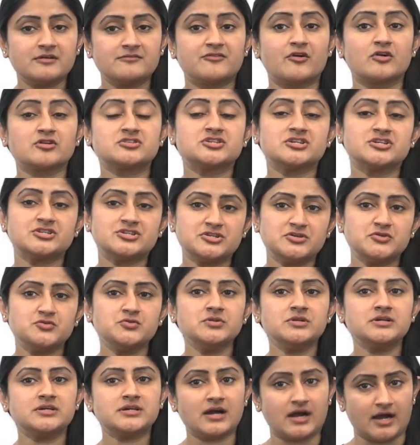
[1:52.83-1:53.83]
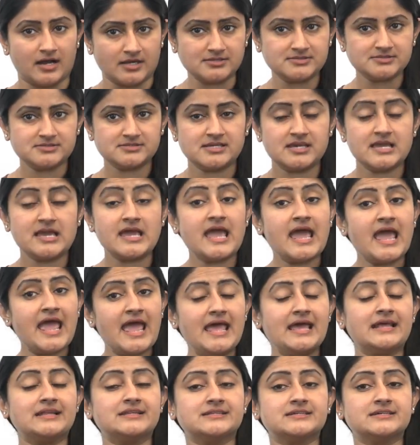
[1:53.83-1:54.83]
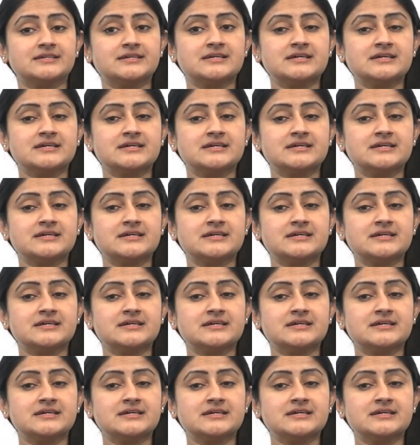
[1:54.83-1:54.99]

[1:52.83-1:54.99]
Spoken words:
for scheduled castes and